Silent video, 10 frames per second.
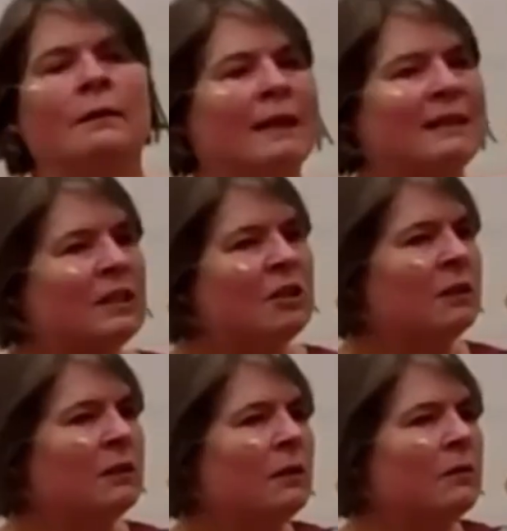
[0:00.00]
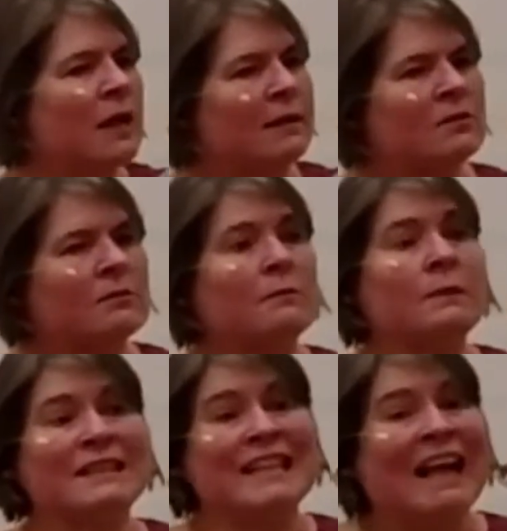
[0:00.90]
My teaching goes on
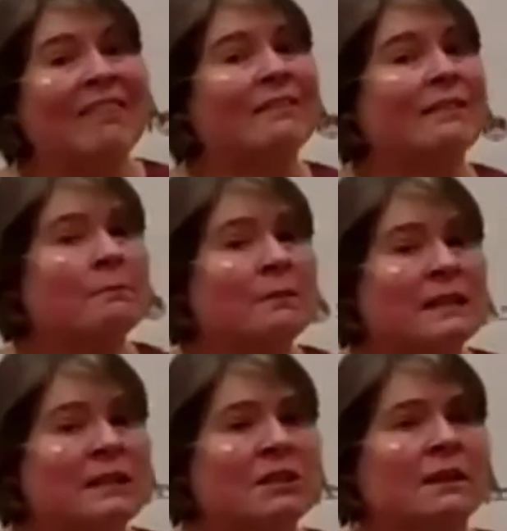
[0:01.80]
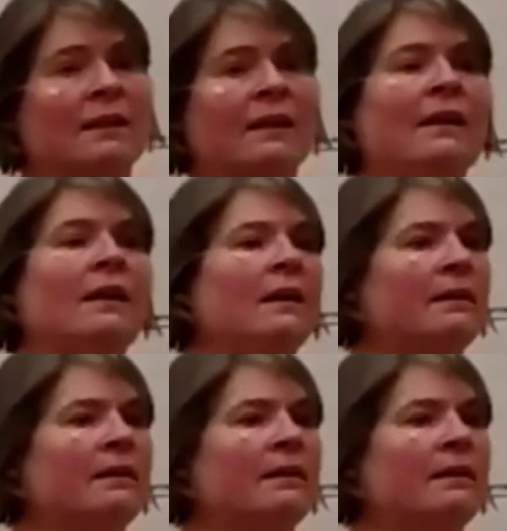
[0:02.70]
Zoom, it's not the same teaching.